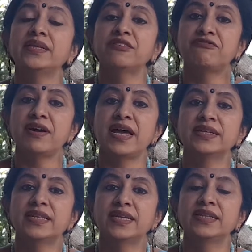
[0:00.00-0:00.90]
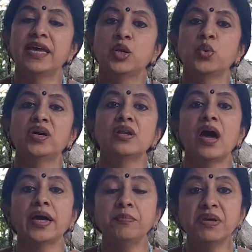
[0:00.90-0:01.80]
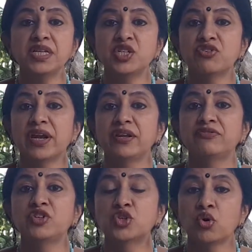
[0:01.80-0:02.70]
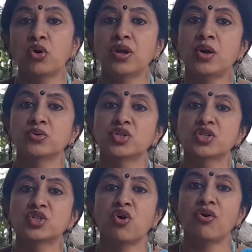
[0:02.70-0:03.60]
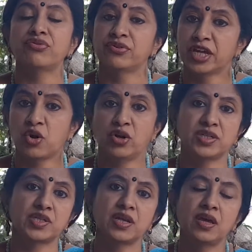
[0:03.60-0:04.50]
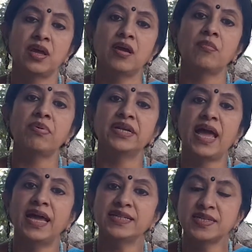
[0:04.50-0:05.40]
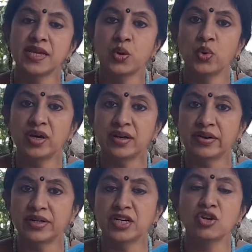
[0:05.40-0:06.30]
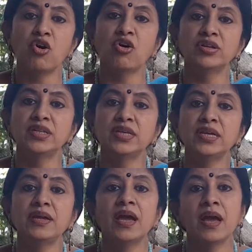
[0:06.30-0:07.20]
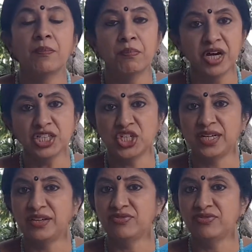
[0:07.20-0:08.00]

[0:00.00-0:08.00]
the fact that there were administrative storehouses of records. But as they were written on the birch leaf,